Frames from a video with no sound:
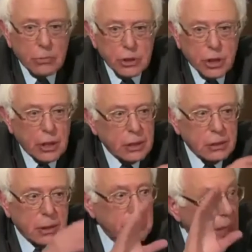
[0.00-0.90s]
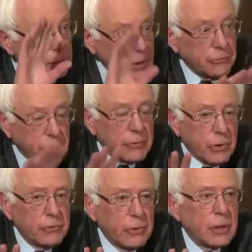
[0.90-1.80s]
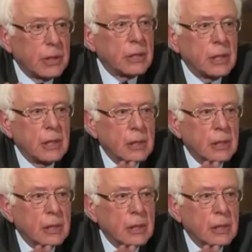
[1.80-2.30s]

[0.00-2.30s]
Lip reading: which I am not in favor of, I think